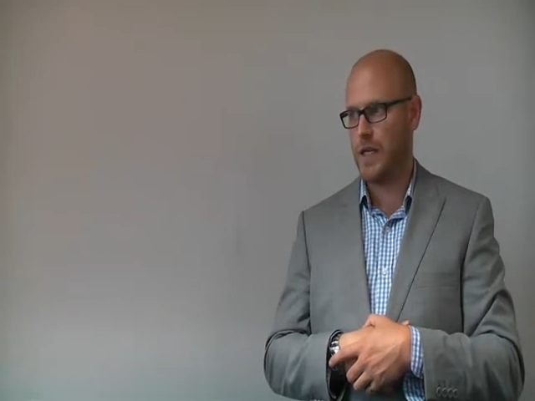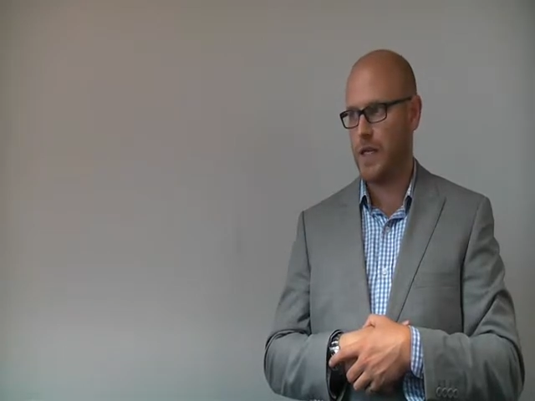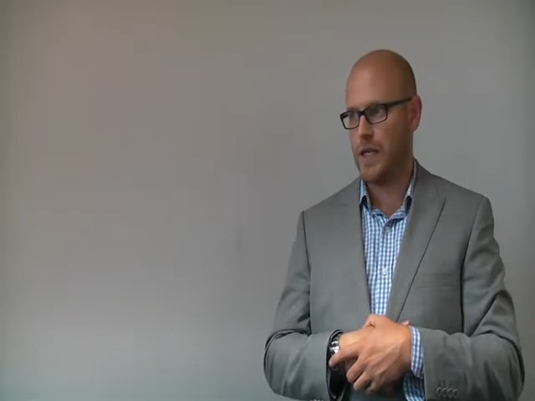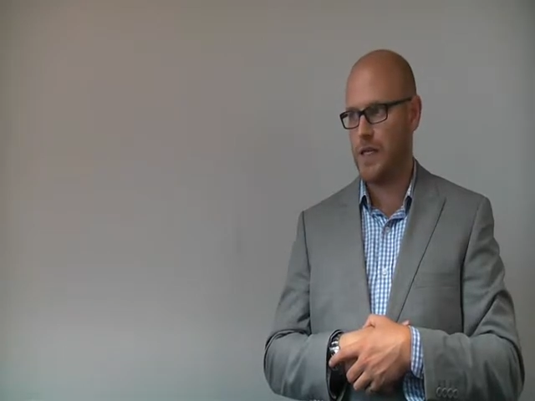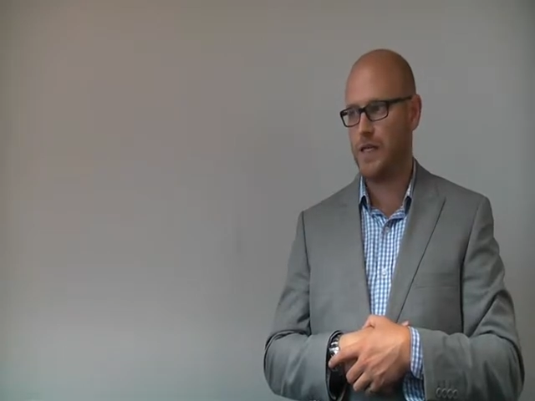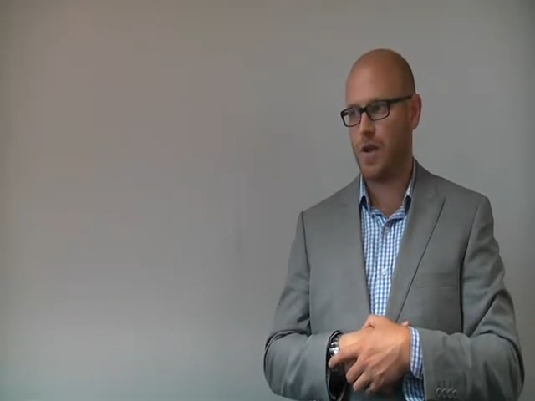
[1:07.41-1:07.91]

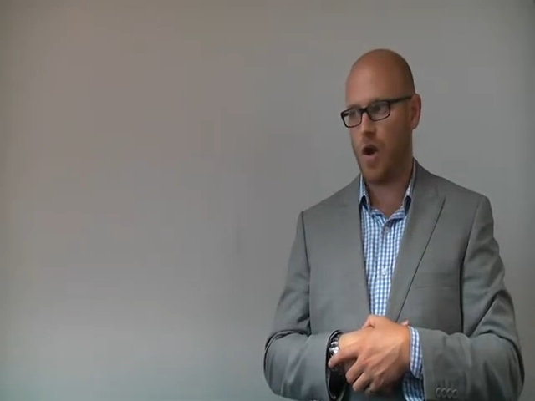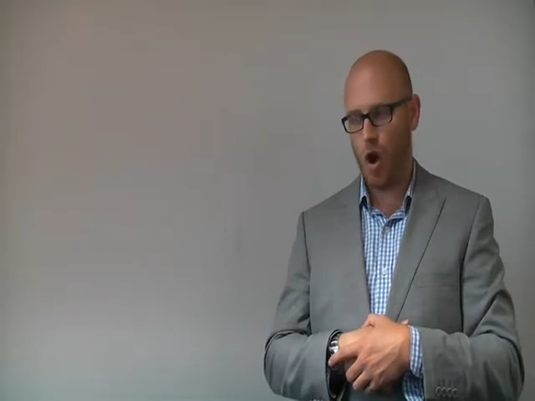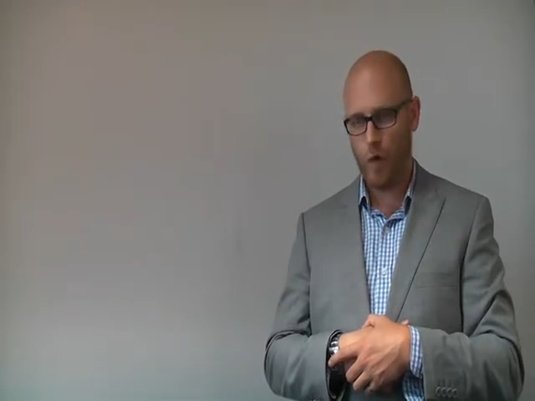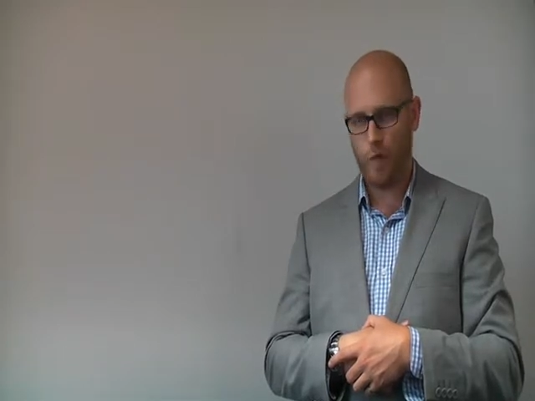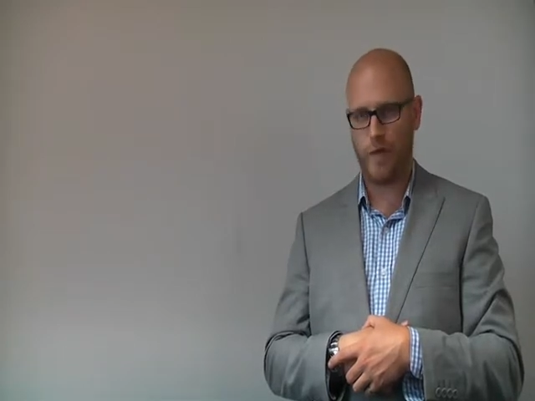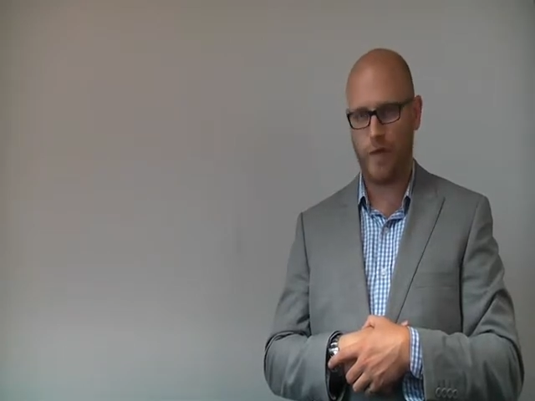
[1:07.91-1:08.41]
is
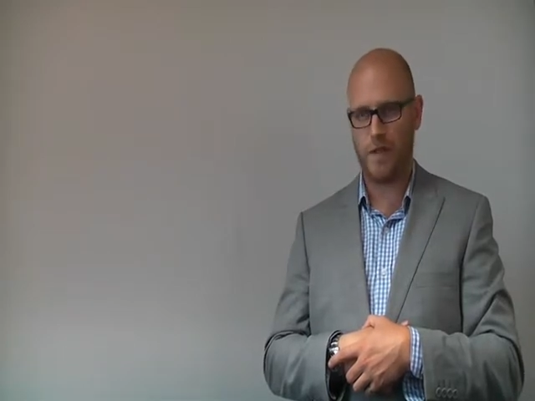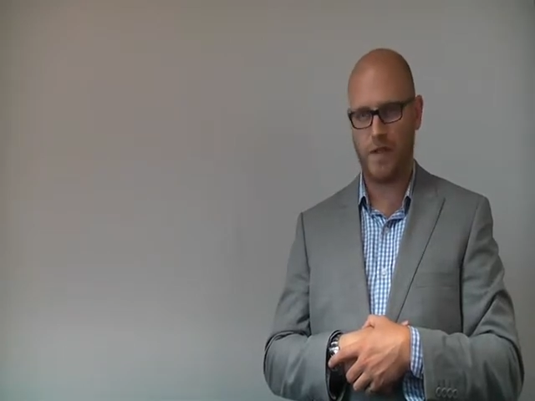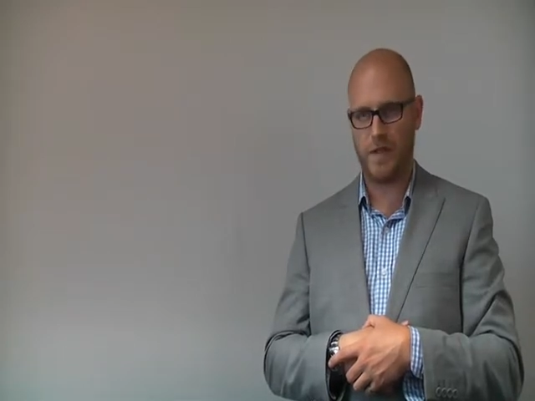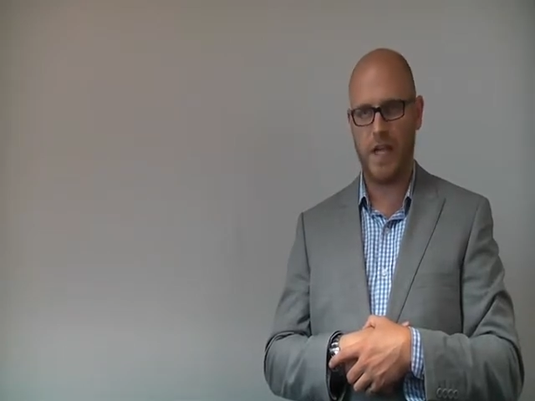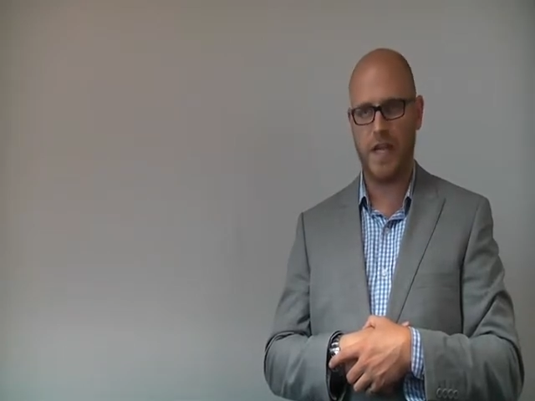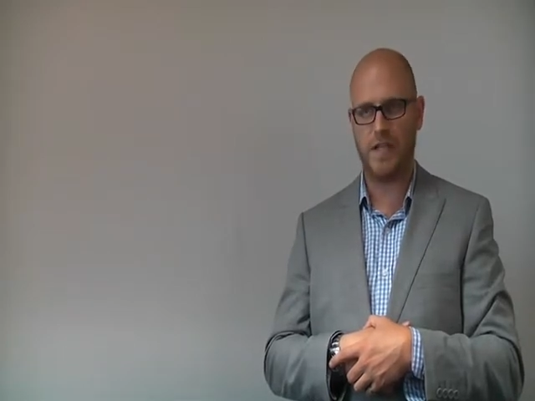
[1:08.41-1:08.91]
often
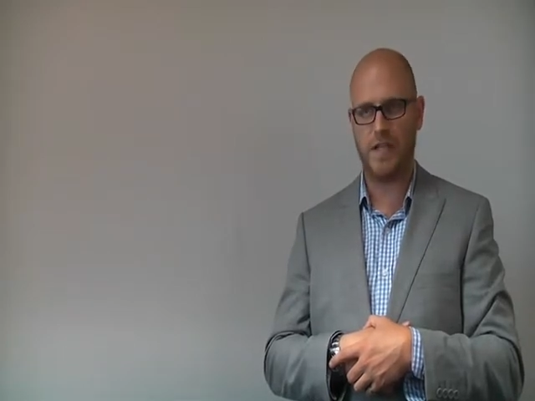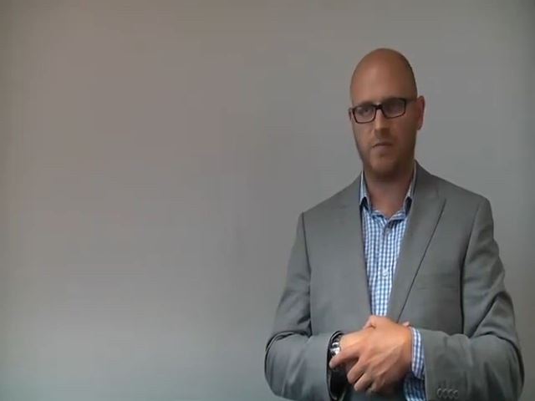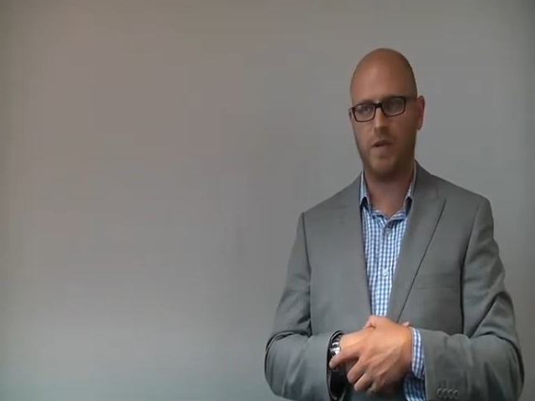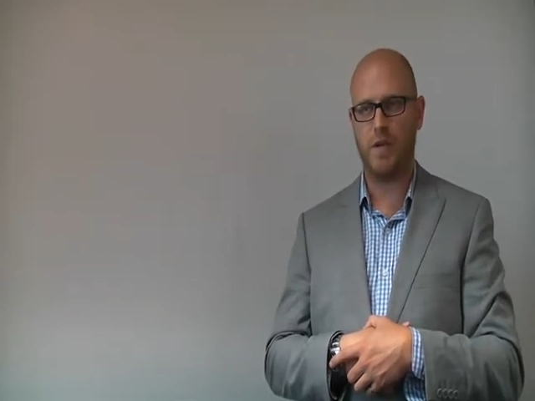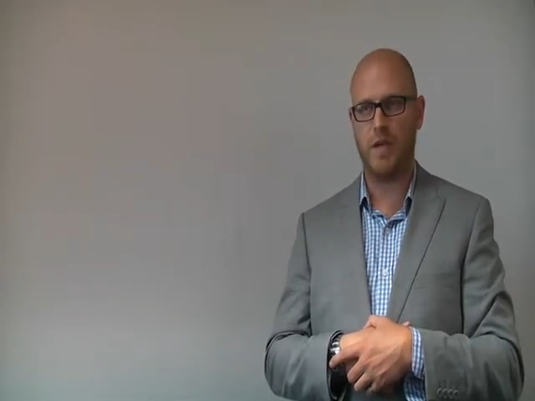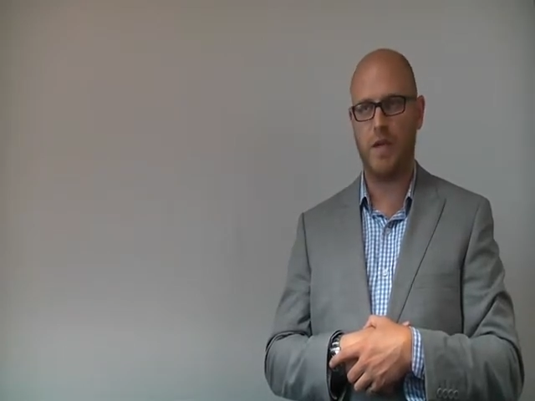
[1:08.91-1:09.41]
seen to
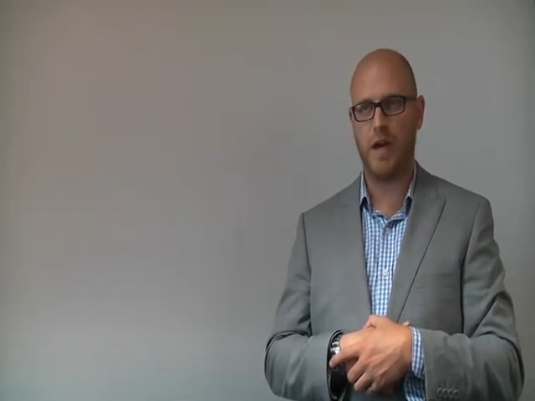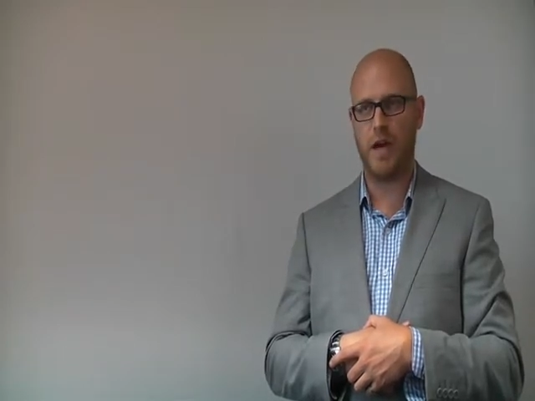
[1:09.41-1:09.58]
be